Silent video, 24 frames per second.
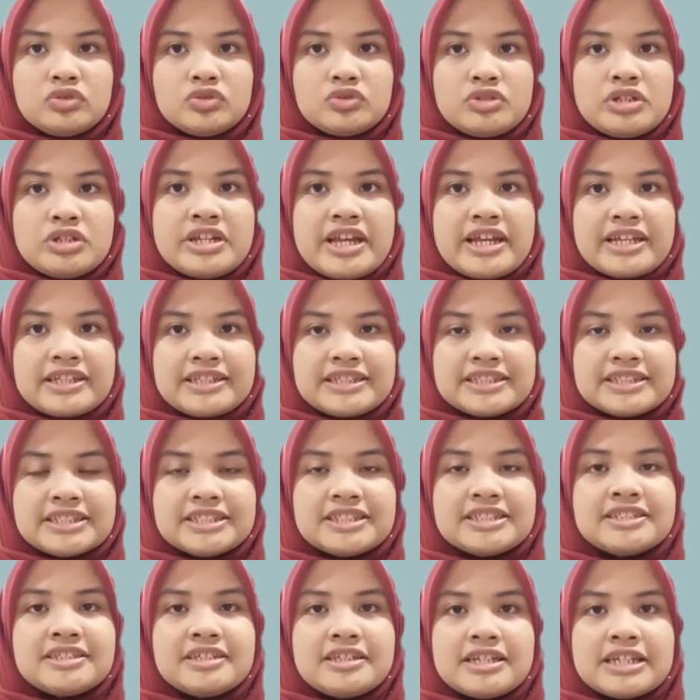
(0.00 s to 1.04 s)
During
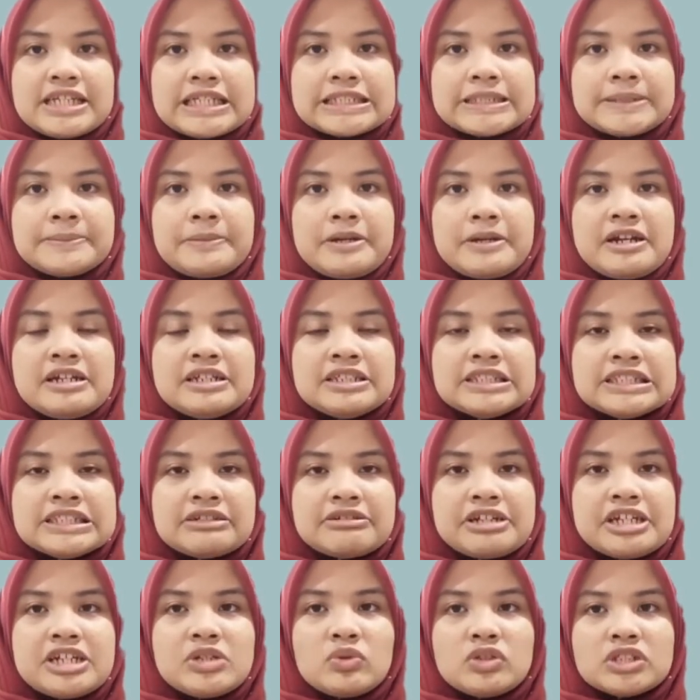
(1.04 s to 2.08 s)
1866, parent
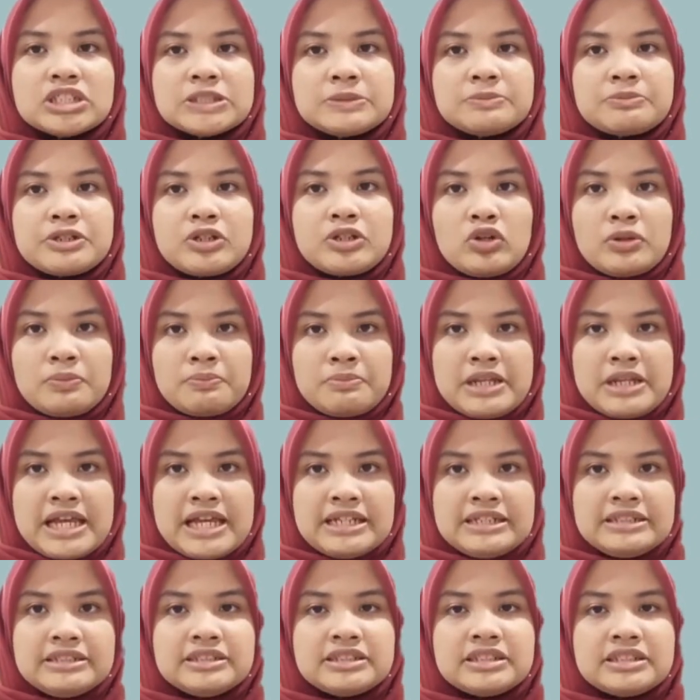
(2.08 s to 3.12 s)
green was sprayed on
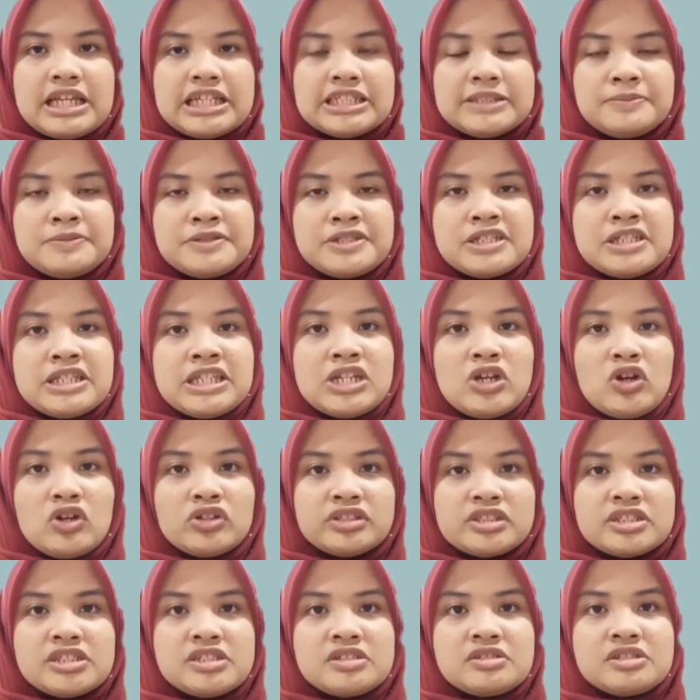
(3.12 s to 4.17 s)
plants, especially
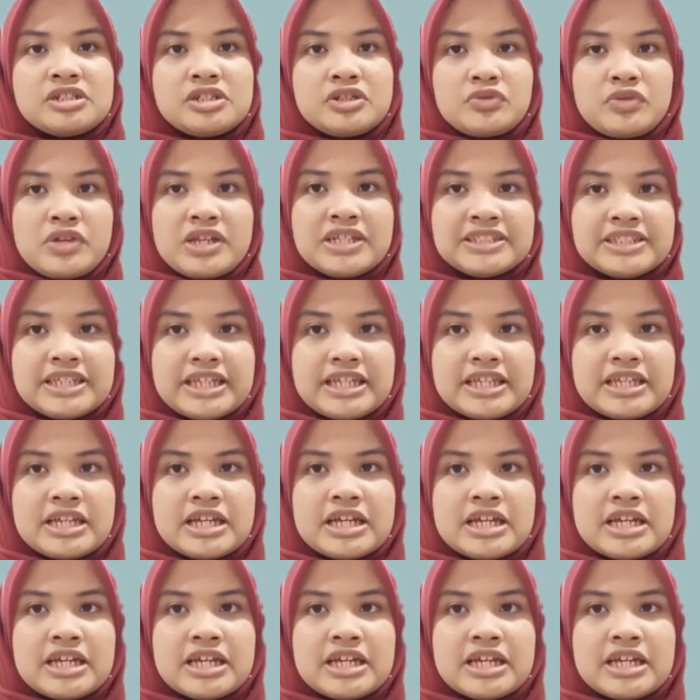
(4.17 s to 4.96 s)
cotton tree in USA.